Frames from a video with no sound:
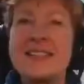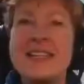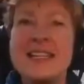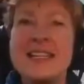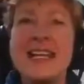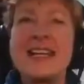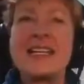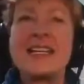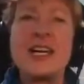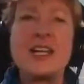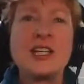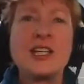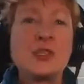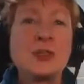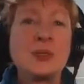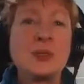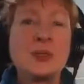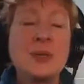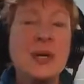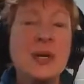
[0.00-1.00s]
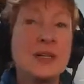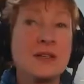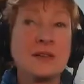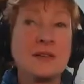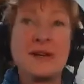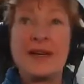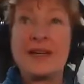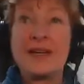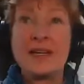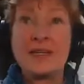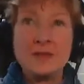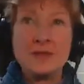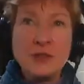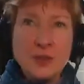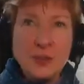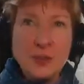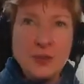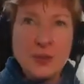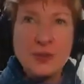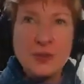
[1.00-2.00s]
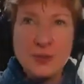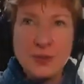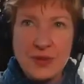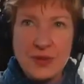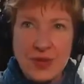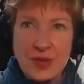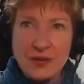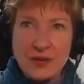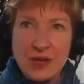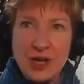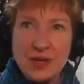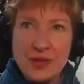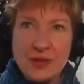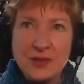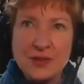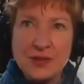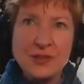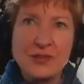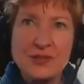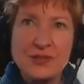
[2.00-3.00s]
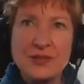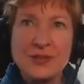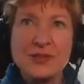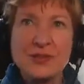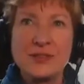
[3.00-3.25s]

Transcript: and are you in a writing group with other authors?